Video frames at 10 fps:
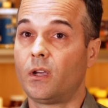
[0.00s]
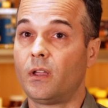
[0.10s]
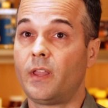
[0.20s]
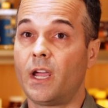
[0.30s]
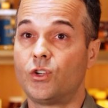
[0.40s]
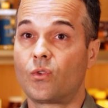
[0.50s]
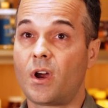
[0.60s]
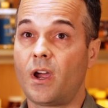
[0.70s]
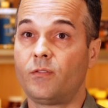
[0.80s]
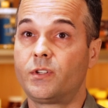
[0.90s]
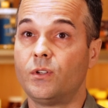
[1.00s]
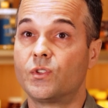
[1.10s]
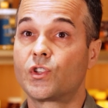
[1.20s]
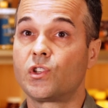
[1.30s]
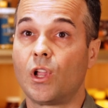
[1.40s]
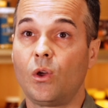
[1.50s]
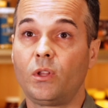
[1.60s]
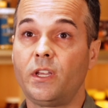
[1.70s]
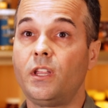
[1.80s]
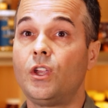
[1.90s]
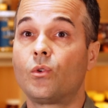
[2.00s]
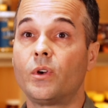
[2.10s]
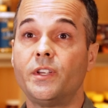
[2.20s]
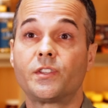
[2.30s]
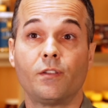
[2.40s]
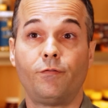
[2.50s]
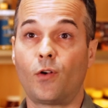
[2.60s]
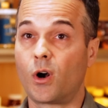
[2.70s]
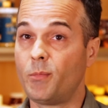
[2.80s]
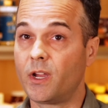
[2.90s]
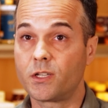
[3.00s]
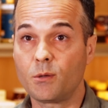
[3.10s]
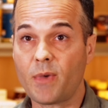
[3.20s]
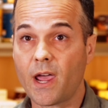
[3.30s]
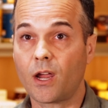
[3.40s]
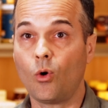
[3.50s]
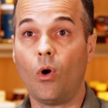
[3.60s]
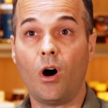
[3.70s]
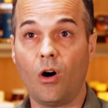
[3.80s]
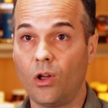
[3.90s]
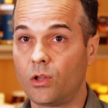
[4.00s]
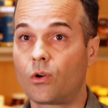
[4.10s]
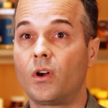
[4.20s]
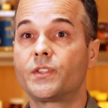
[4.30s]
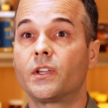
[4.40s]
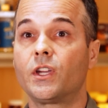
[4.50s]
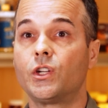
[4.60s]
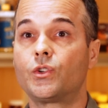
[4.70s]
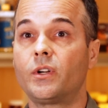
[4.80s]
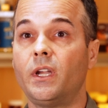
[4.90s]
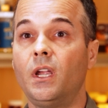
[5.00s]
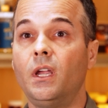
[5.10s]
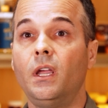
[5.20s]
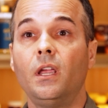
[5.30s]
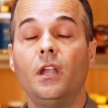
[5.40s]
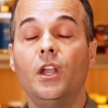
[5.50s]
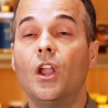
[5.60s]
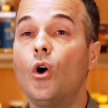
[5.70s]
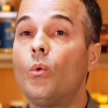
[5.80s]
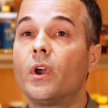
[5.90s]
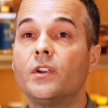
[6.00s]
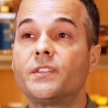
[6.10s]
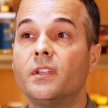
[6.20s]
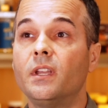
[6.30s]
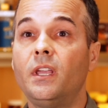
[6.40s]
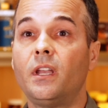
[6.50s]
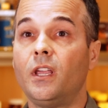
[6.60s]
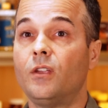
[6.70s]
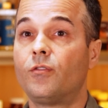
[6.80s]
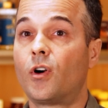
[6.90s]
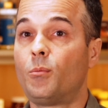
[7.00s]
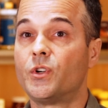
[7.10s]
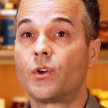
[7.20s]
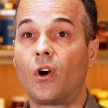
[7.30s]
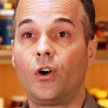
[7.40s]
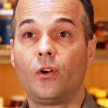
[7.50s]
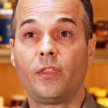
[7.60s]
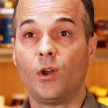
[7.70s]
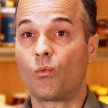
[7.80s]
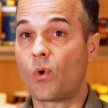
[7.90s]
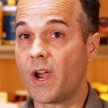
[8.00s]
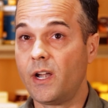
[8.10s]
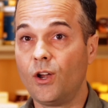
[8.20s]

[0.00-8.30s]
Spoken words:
that drive to slowly decrease the farming of tobacco all across the country. Nowhere is it hitting farmers harder than right